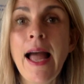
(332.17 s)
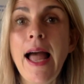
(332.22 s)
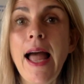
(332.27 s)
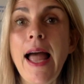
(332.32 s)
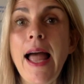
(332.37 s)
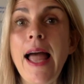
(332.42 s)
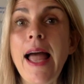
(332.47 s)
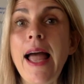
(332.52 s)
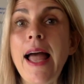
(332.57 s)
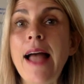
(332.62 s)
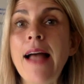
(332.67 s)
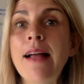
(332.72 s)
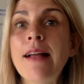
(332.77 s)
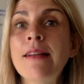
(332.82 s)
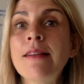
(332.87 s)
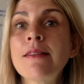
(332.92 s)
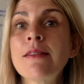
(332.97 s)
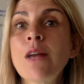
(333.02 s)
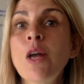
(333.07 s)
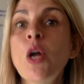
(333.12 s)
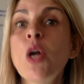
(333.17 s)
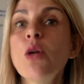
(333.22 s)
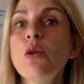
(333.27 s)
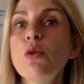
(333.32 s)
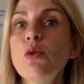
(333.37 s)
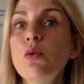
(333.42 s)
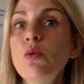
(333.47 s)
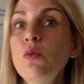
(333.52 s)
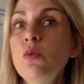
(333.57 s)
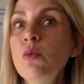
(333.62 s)
and
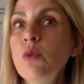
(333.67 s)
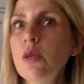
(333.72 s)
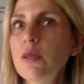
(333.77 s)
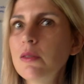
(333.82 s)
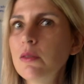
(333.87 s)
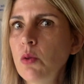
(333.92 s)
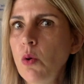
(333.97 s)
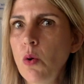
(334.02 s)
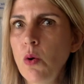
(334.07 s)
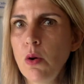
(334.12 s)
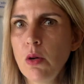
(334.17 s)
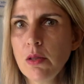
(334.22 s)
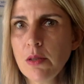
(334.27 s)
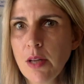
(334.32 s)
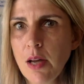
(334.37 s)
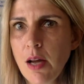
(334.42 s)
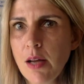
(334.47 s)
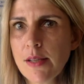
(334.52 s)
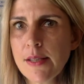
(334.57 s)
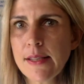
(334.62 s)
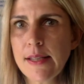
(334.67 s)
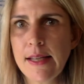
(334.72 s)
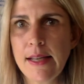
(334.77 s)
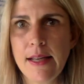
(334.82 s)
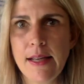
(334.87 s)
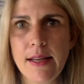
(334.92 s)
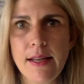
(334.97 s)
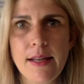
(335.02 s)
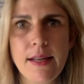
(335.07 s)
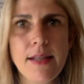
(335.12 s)
two daughters
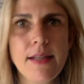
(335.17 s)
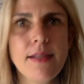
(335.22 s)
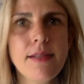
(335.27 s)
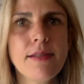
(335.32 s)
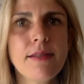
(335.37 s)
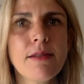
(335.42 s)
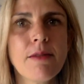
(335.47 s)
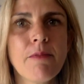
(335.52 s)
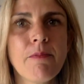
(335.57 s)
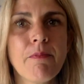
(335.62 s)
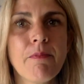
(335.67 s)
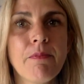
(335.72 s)
is